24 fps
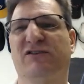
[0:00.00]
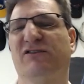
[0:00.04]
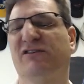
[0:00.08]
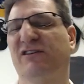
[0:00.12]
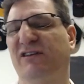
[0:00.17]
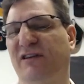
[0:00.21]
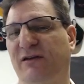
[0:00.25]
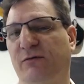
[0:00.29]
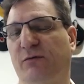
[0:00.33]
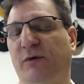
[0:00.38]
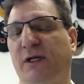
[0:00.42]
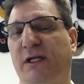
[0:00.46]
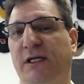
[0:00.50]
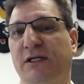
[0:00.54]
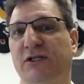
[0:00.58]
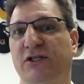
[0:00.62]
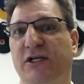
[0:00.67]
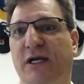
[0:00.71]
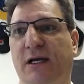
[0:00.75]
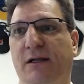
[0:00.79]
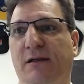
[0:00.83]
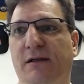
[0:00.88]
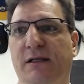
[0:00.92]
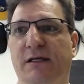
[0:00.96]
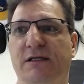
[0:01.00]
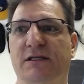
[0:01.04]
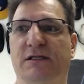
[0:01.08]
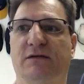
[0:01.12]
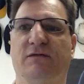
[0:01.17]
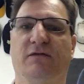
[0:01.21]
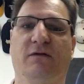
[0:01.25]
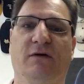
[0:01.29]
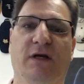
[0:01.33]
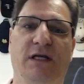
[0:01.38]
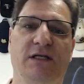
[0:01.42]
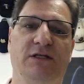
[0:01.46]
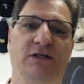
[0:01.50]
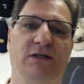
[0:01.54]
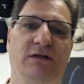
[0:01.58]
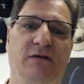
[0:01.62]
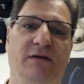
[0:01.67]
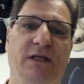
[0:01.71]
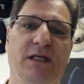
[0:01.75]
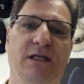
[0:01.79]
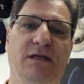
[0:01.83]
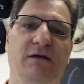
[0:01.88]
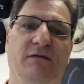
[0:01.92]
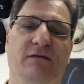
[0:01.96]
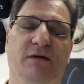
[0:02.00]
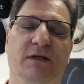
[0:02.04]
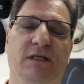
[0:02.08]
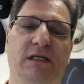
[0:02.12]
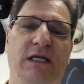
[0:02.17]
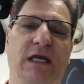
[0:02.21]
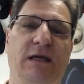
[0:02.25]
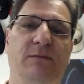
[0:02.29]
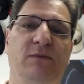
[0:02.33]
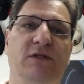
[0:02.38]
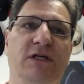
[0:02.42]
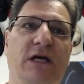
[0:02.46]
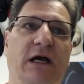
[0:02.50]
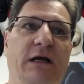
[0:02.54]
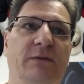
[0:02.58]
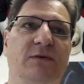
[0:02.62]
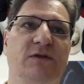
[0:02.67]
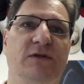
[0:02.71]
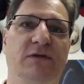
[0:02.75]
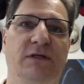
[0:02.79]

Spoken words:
or they're really checklists for each of the different tape jobs,